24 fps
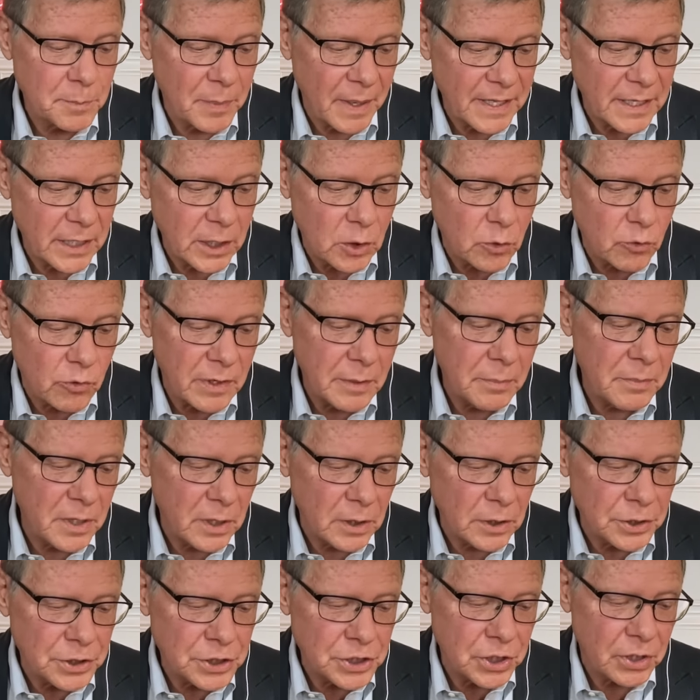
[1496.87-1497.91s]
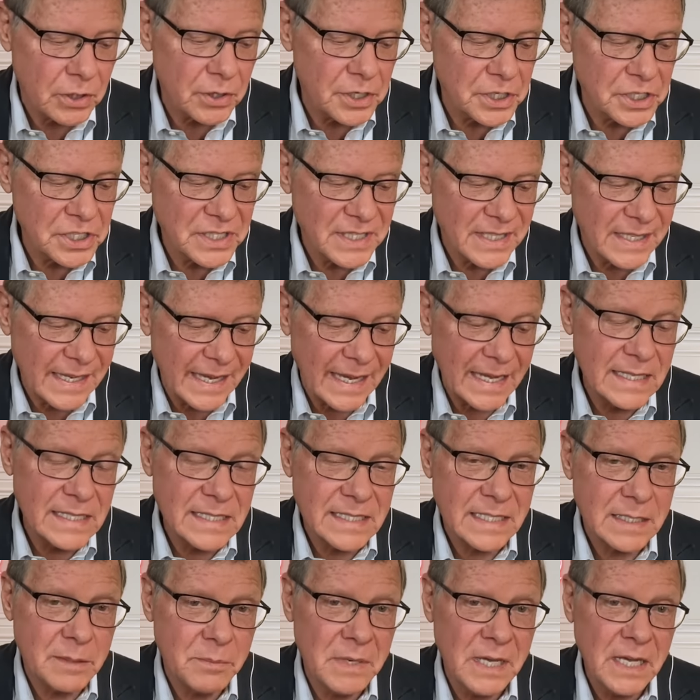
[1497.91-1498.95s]
by the criminal charges
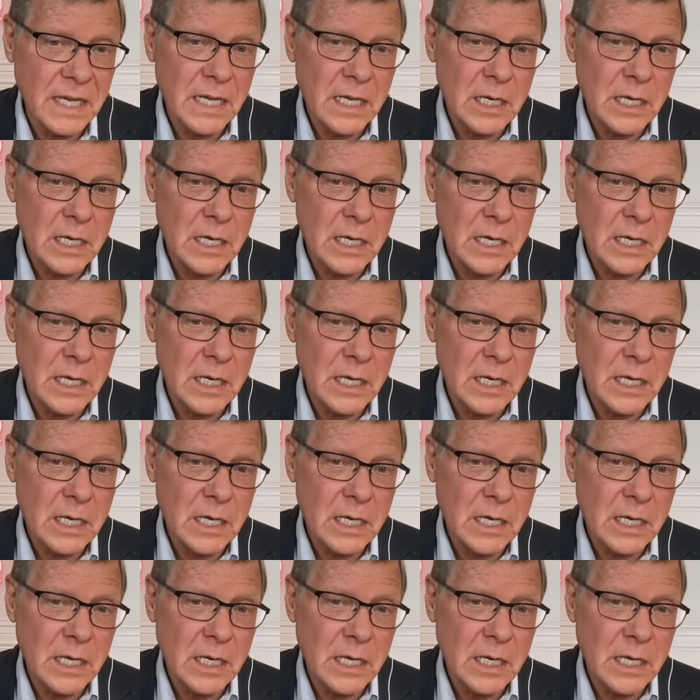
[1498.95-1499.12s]
against him